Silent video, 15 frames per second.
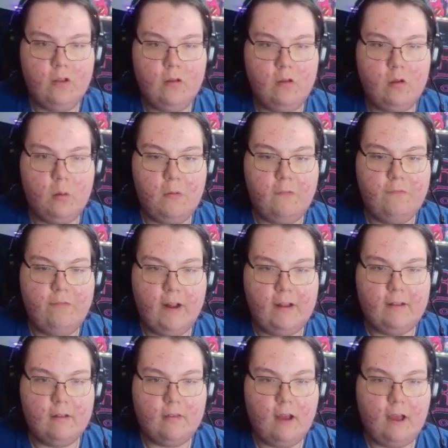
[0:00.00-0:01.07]
You're going to be
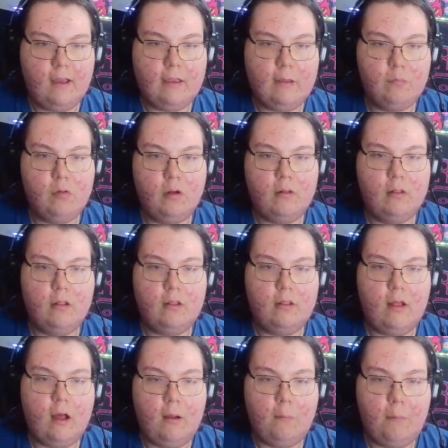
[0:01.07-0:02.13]
fighting a tiger, bro.
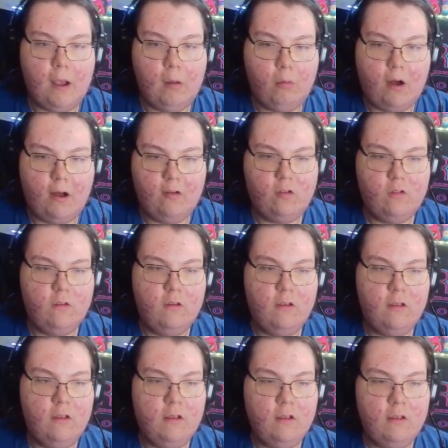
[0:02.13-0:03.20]
Not on my watch.
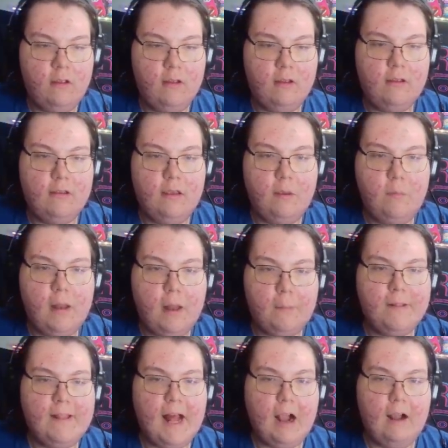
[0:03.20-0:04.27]
Give me that
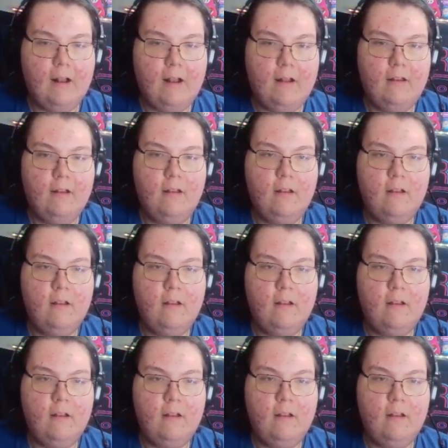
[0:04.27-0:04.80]
medallion.